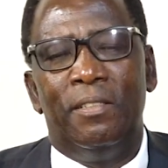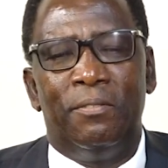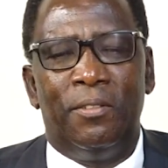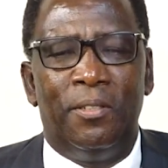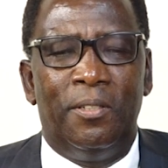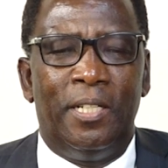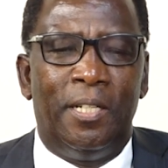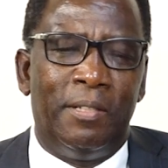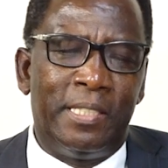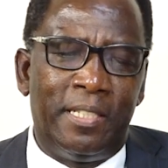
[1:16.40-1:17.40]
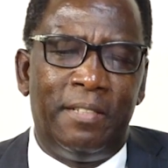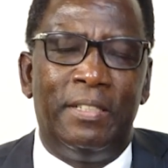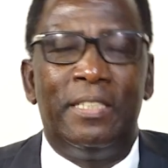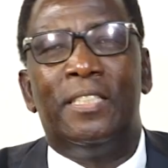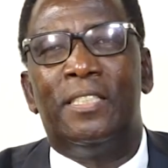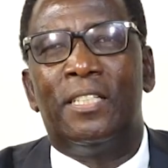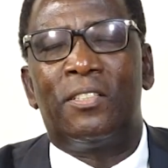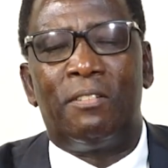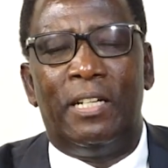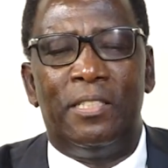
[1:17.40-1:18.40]
for our Savior
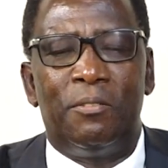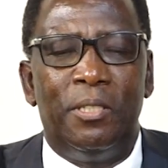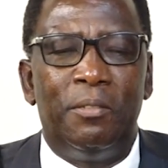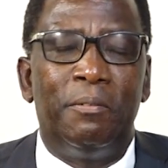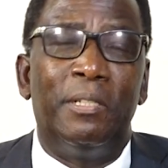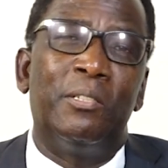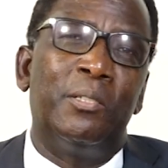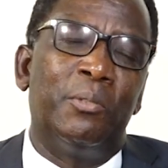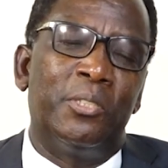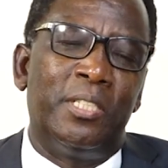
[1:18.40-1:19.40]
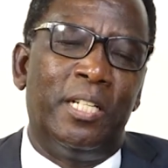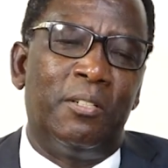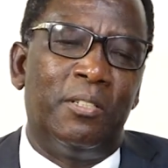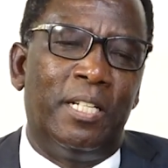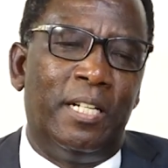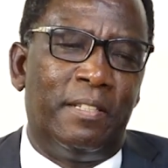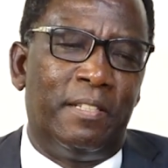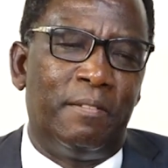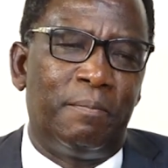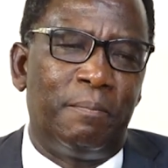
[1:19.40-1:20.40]
Jesus Christ when he was here on
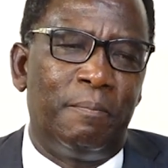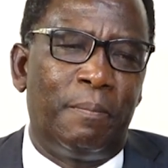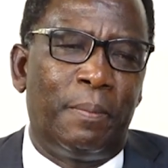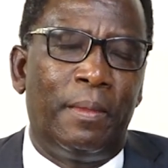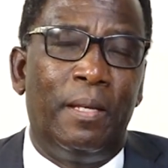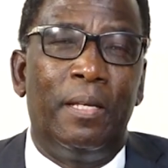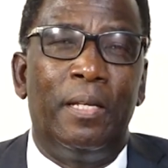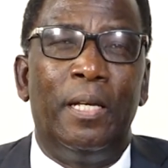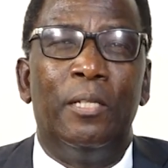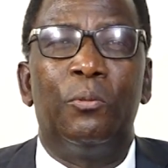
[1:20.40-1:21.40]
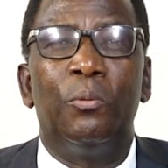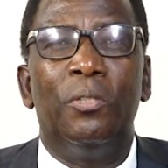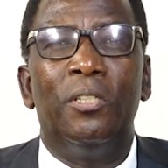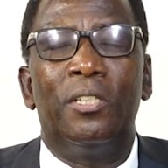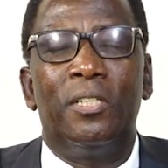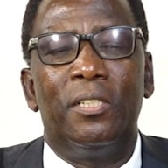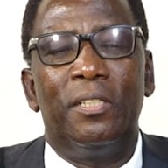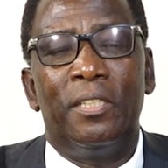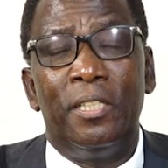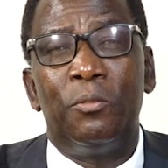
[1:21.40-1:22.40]
earth. He had to walk
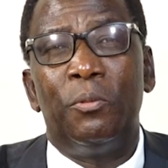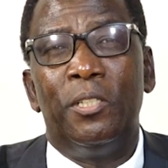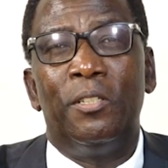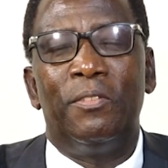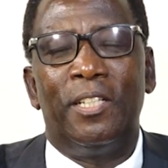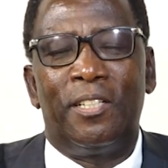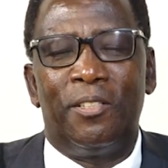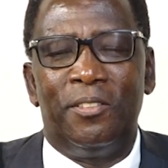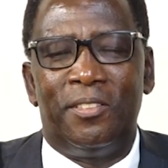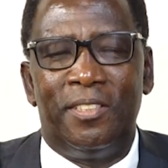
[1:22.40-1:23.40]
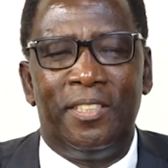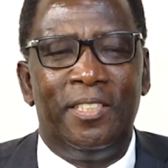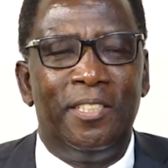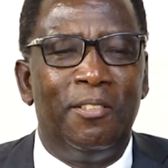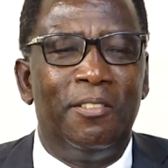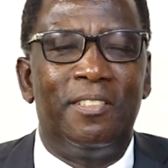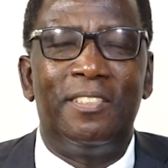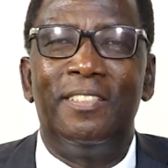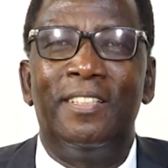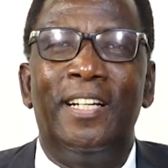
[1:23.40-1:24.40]
this way of the cross. He did
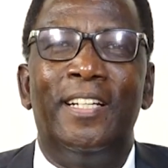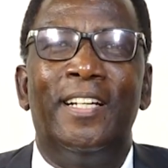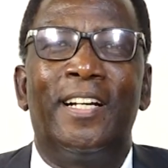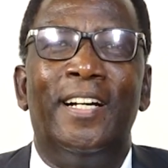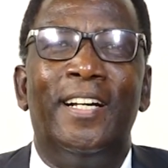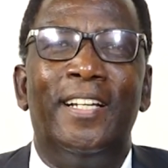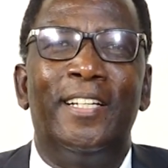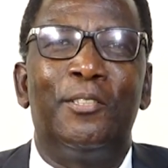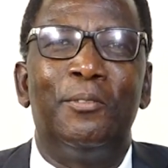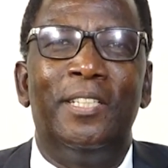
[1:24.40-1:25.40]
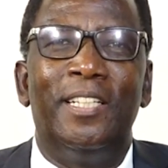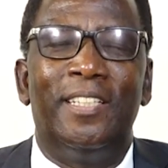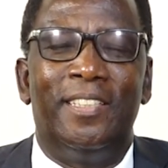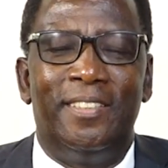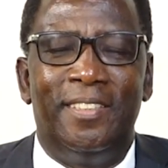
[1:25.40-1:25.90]
not ride a car like today.